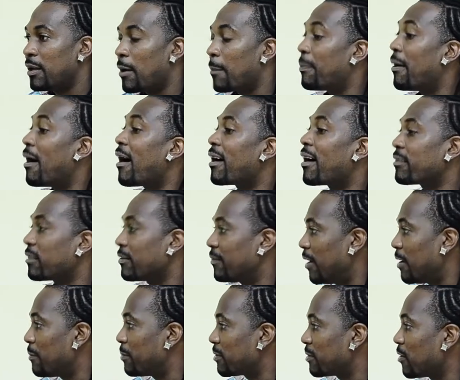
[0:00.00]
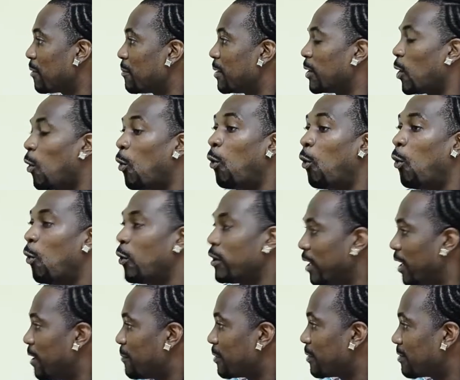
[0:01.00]
part of Hypasounds, their own
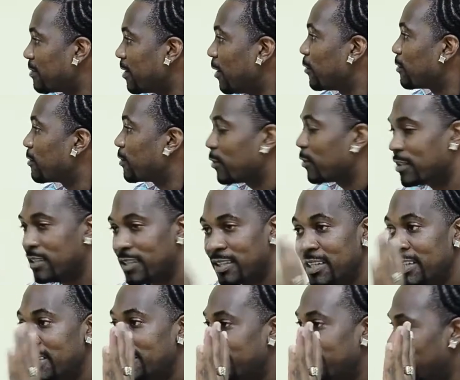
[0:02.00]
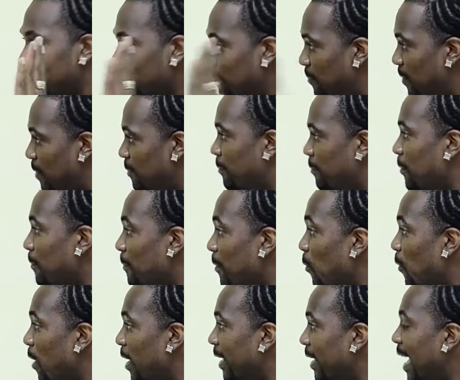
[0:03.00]
Hypasounds, so they just speak for me
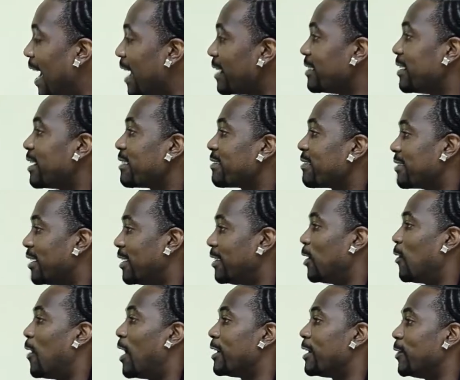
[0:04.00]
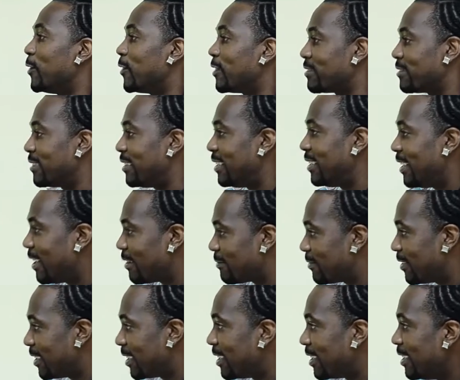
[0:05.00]
when I had to just sit down and don't say
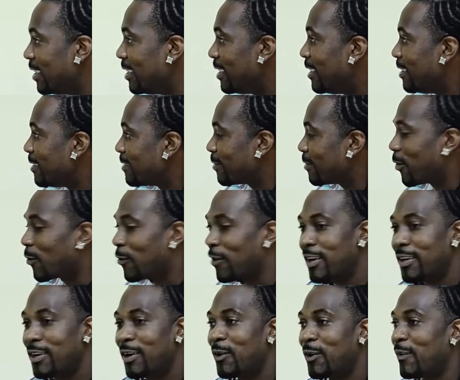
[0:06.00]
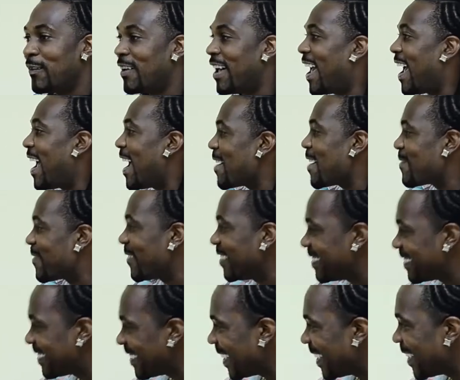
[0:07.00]
nothing. So right now, every
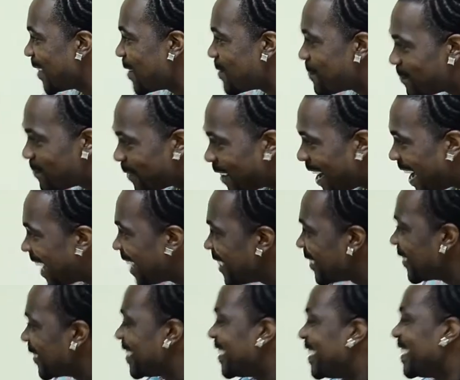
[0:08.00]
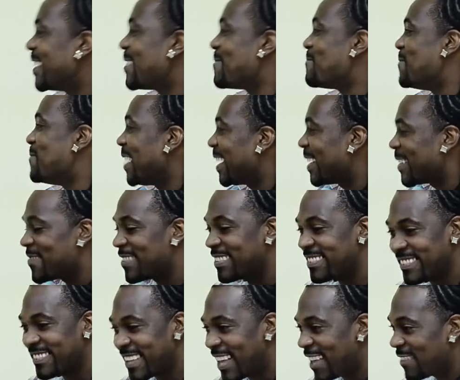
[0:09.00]
single fan out there, big up
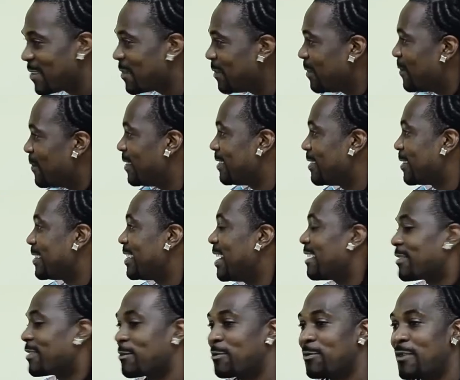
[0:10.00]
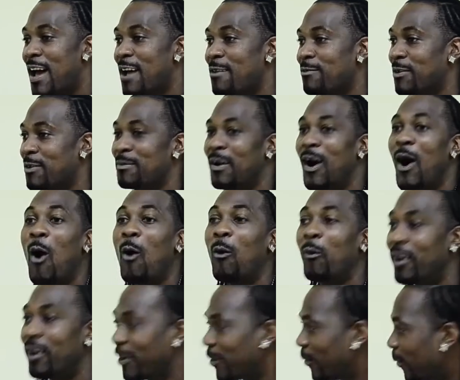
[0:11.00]
yourself, even if it's just a fan from an
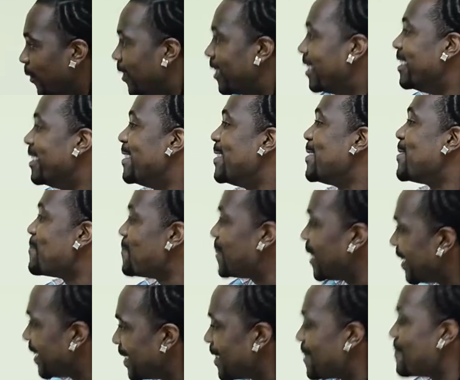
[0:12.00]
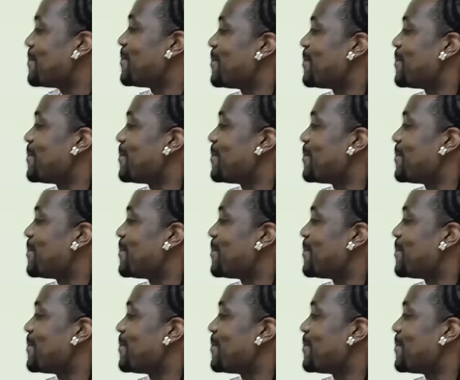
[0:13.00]
hour ago, big up.